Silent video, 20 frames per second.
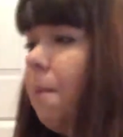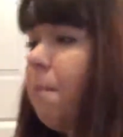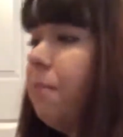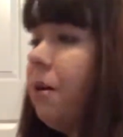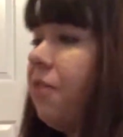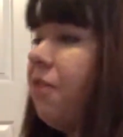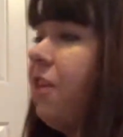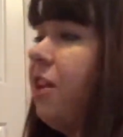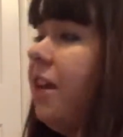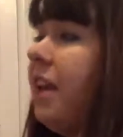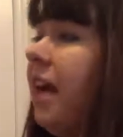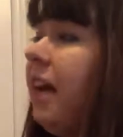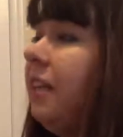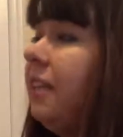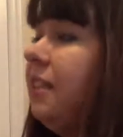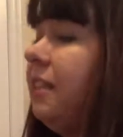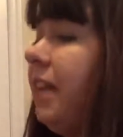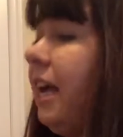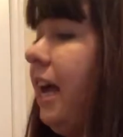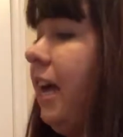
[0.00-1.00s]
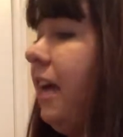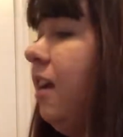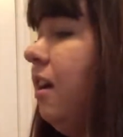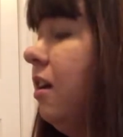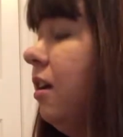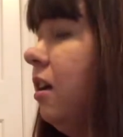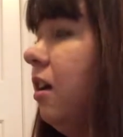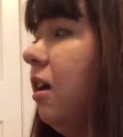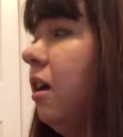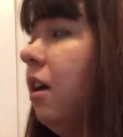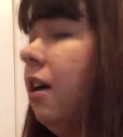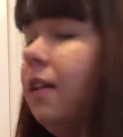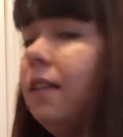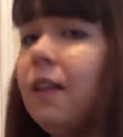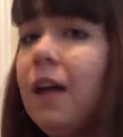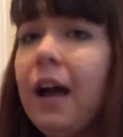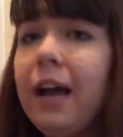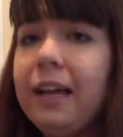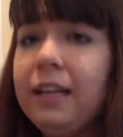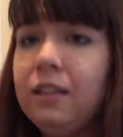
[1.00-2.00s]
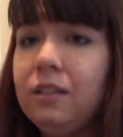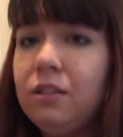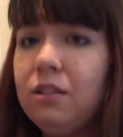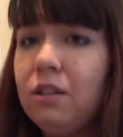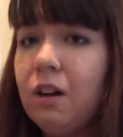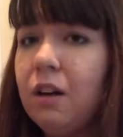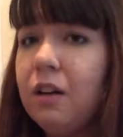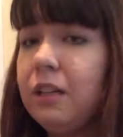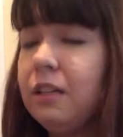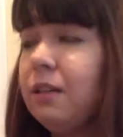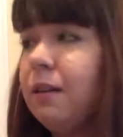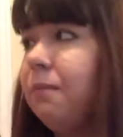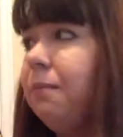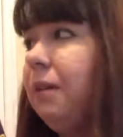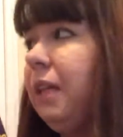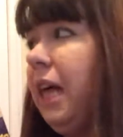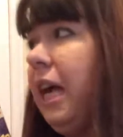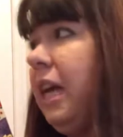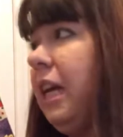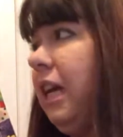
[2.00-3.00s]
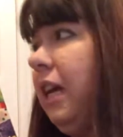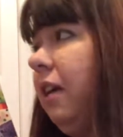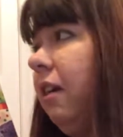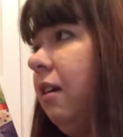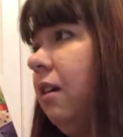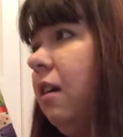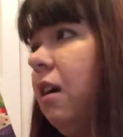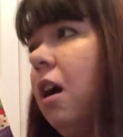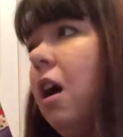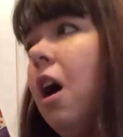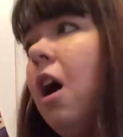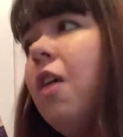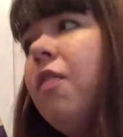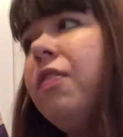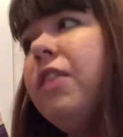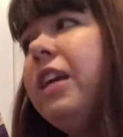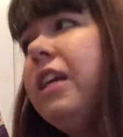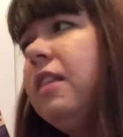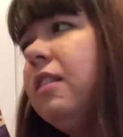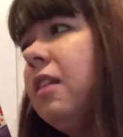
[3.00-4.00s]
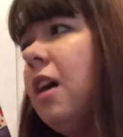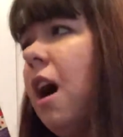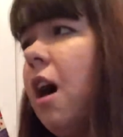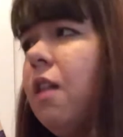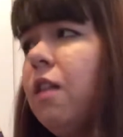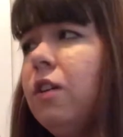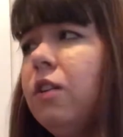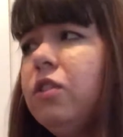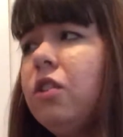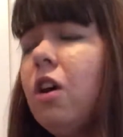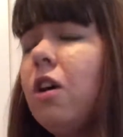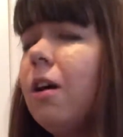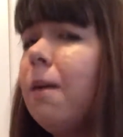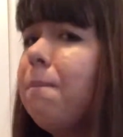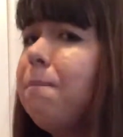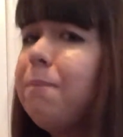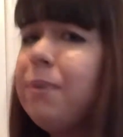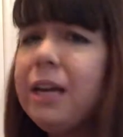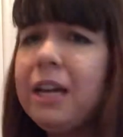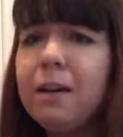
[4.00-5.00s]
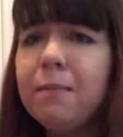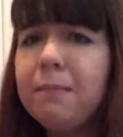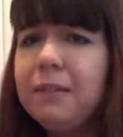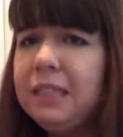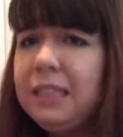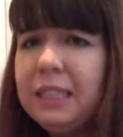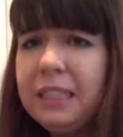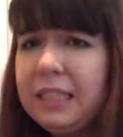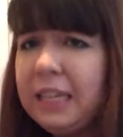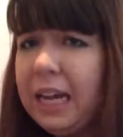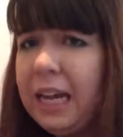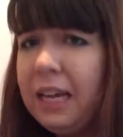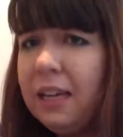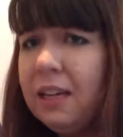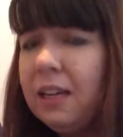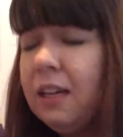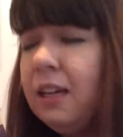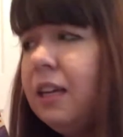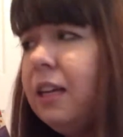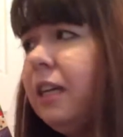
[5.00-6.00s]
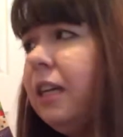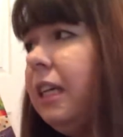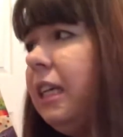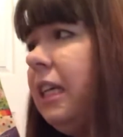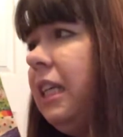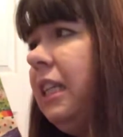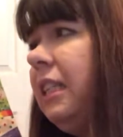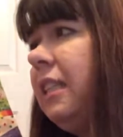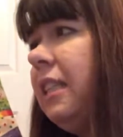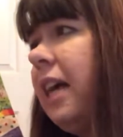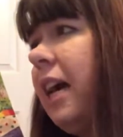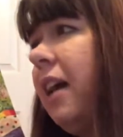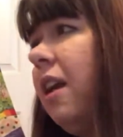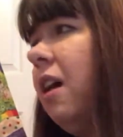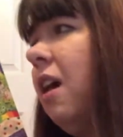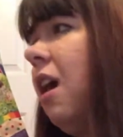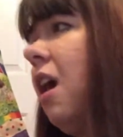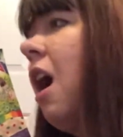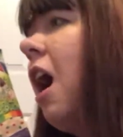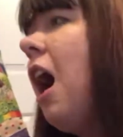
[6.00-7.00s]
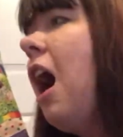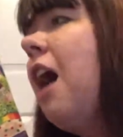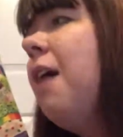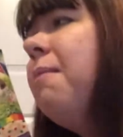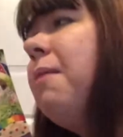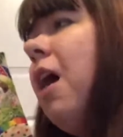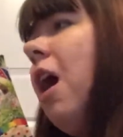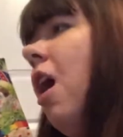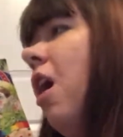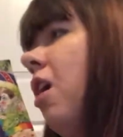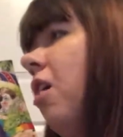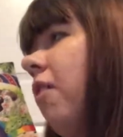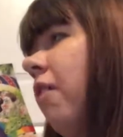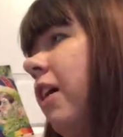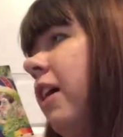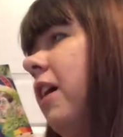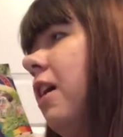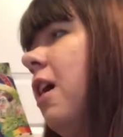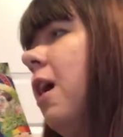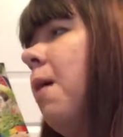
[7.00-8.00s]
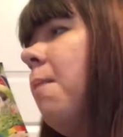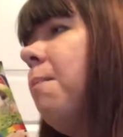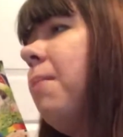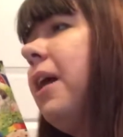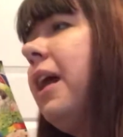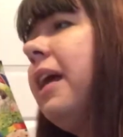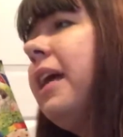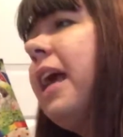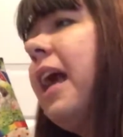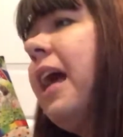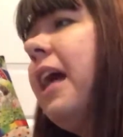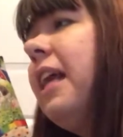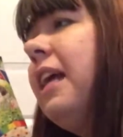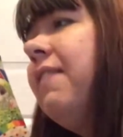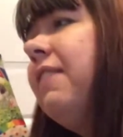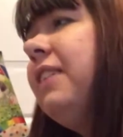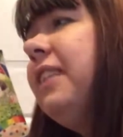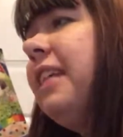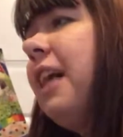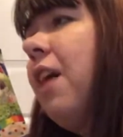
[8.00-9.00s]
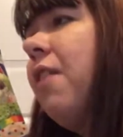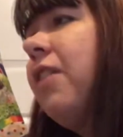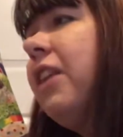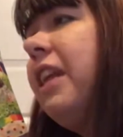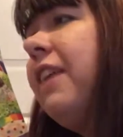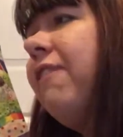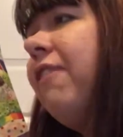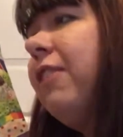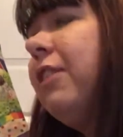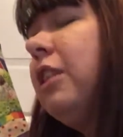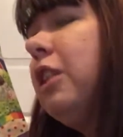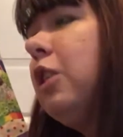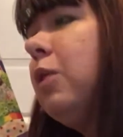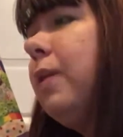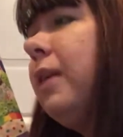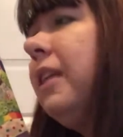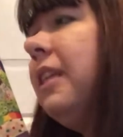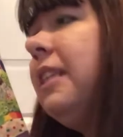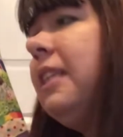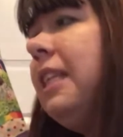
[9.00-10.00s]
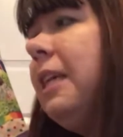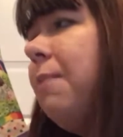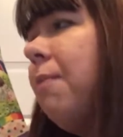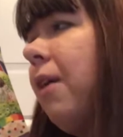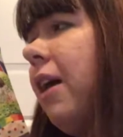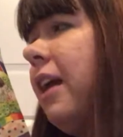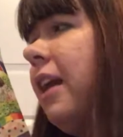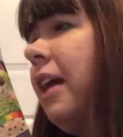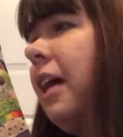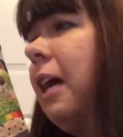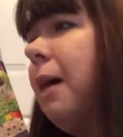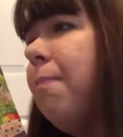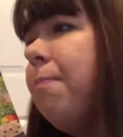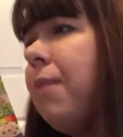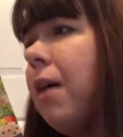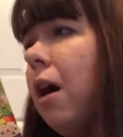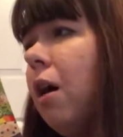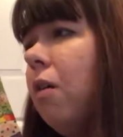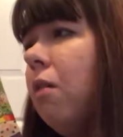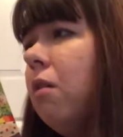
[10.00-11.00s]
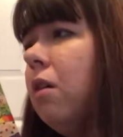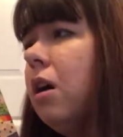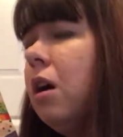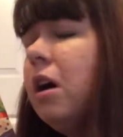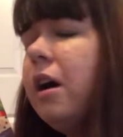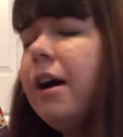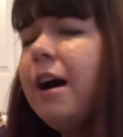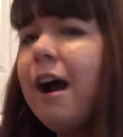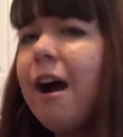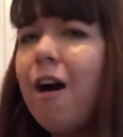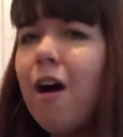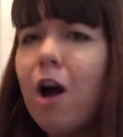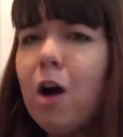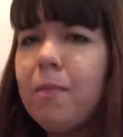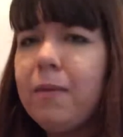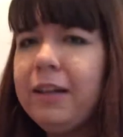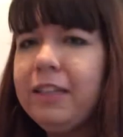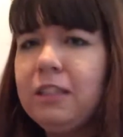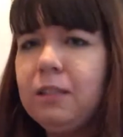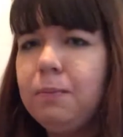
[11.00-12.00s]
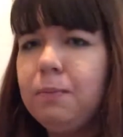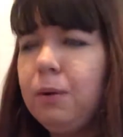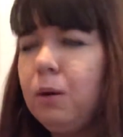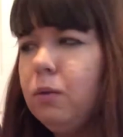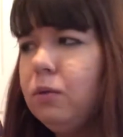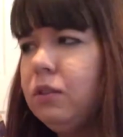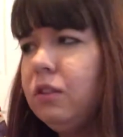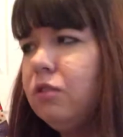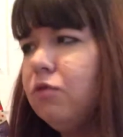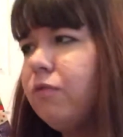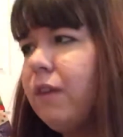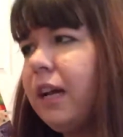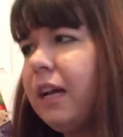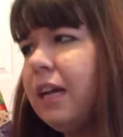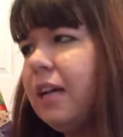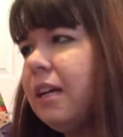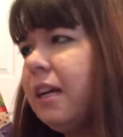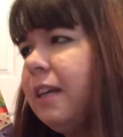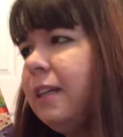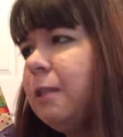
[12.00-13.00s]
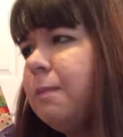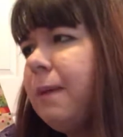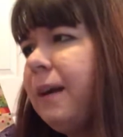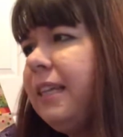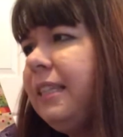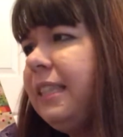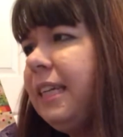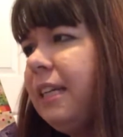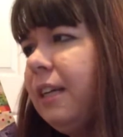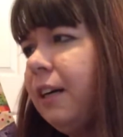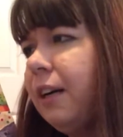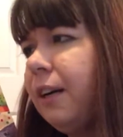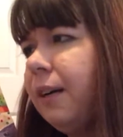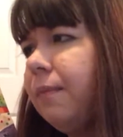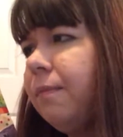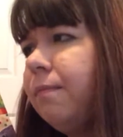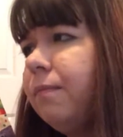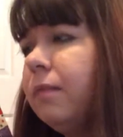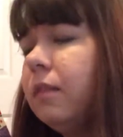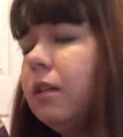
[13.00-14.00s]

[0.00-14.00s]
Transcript: But the next day, Lion started complaining. "These colors are a big mistake," he said. "I'm hungry, but I can't even tell the difference between a zebra and a hippo. How am I supposed to recognize my dinner?"